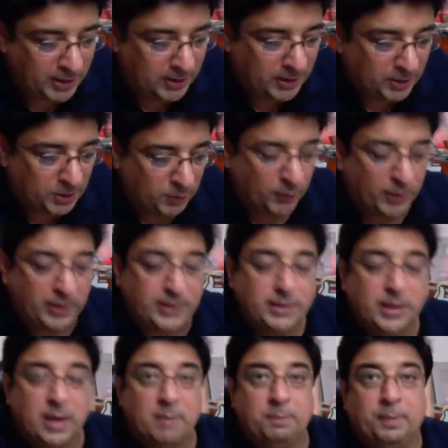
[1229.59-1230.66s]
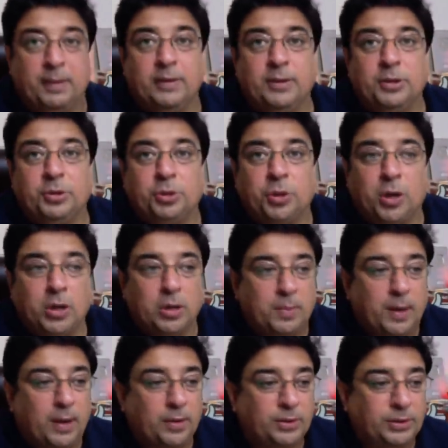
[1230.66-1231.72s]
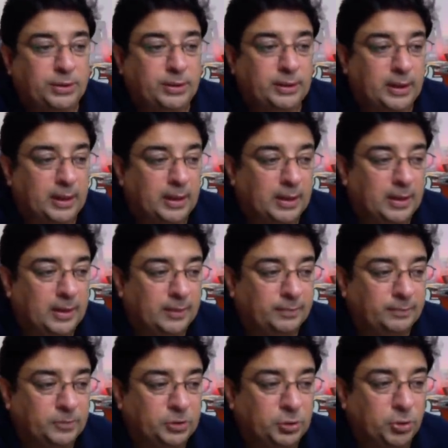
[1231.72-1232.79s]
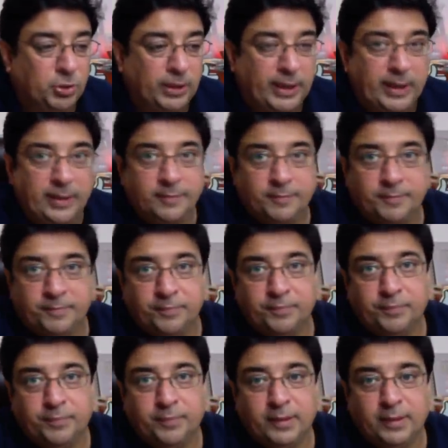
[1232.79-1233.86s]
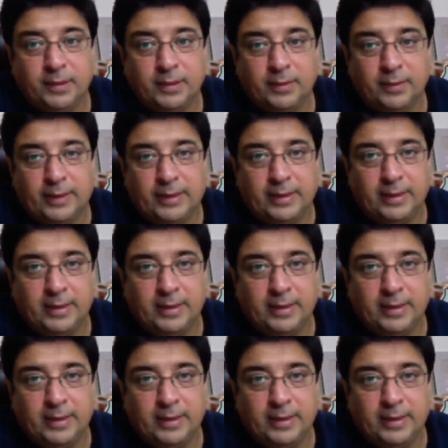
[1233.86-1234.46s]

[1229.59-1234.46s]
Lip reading: So for example, you talk about cooking, right?